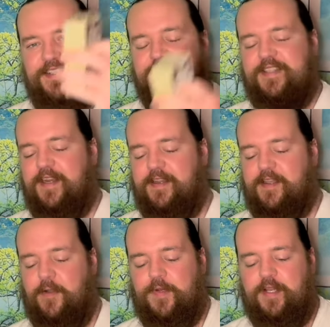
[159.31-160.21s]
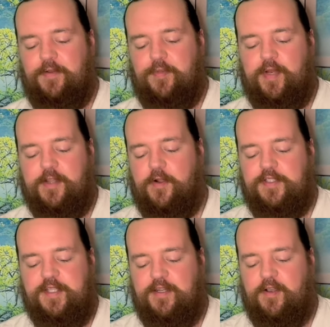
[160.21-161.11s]
Let's get it going here. Three
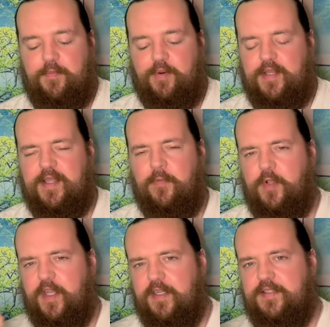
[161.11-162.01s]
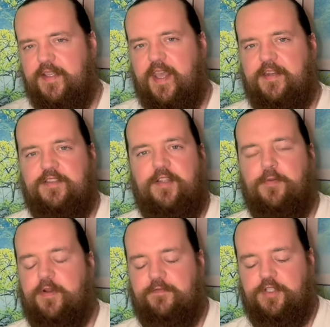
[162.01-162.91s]
cards in the upright. Then we'll get into that
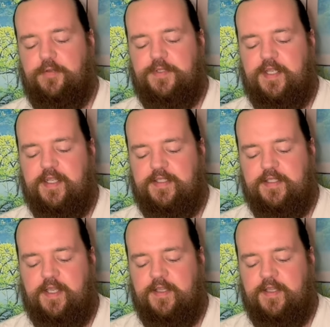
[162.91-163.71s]
intuitive juiciness.